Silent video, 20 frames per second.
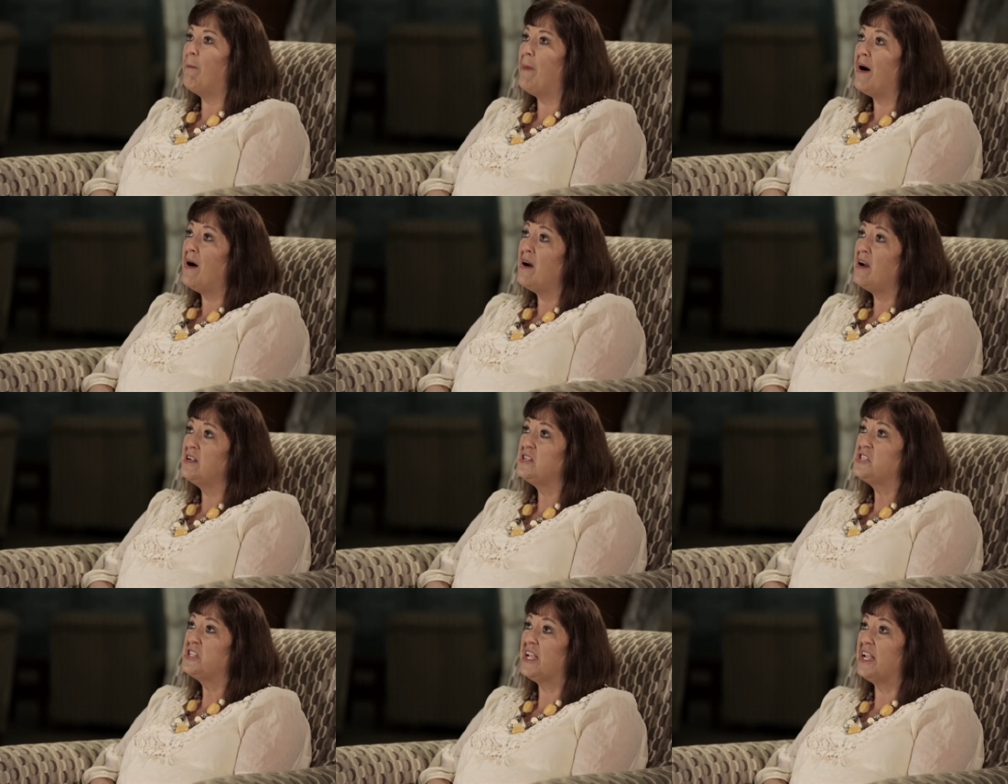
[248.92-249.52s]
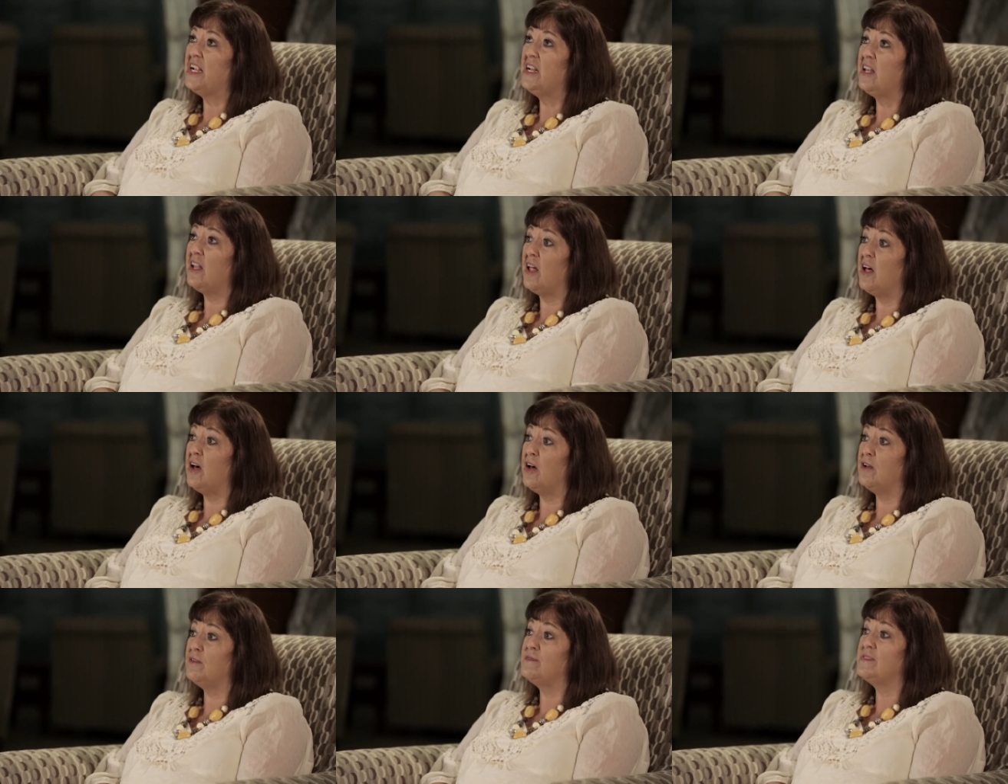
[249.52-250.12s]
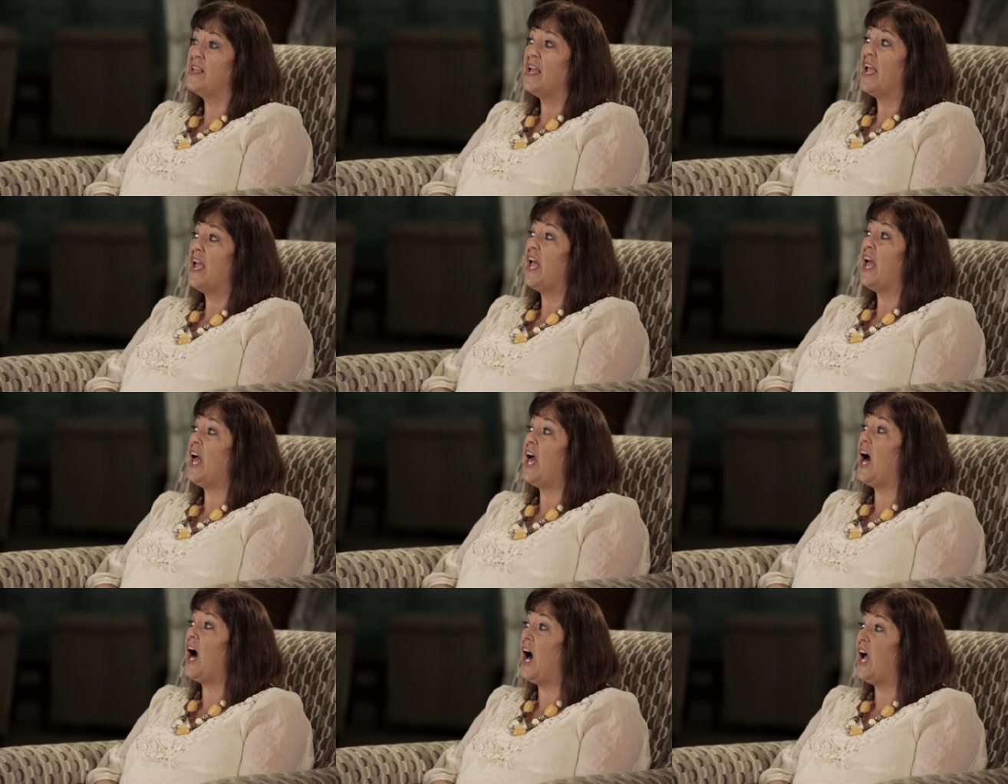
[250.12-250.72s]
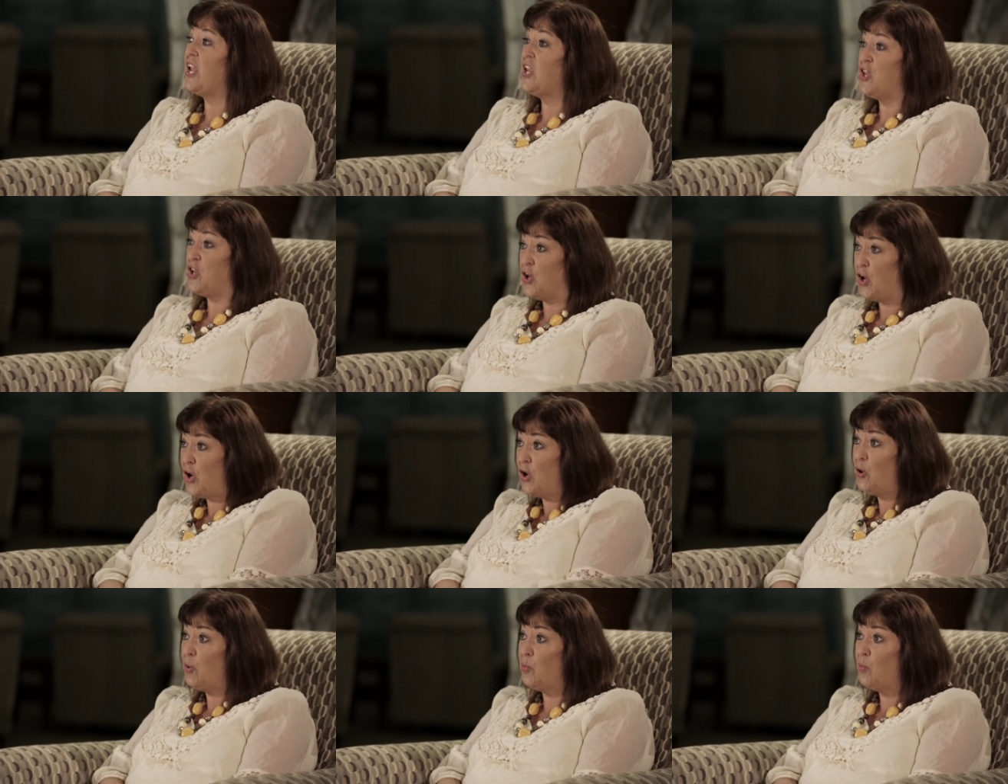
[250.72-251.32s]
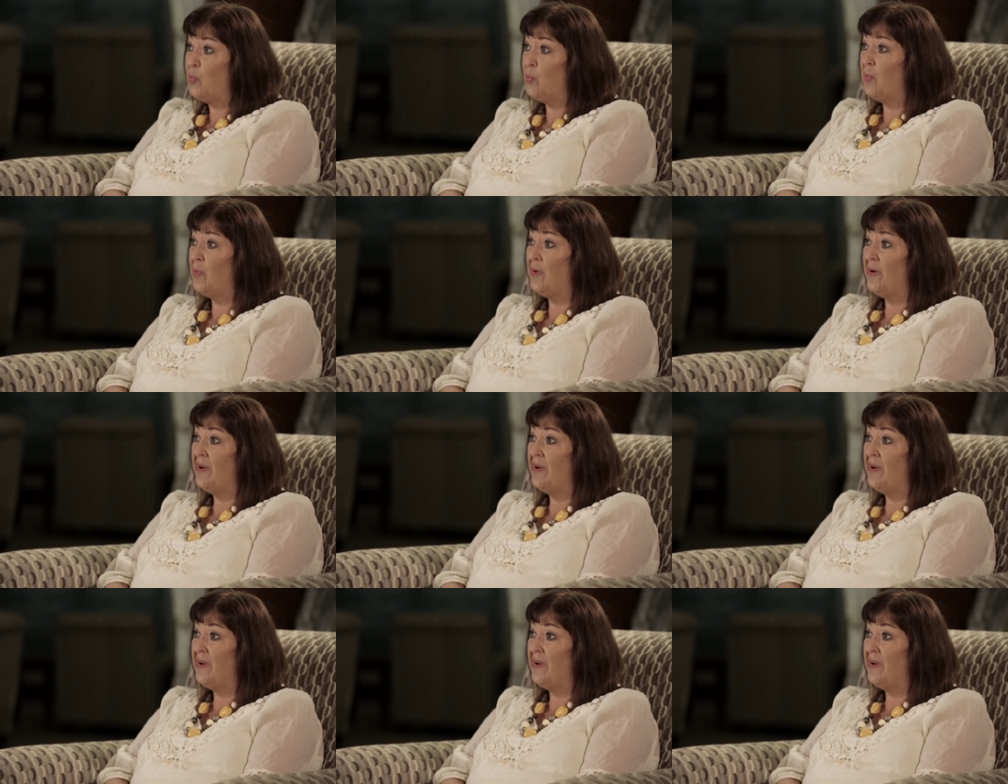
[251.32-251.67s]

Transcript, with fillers: much he loves you.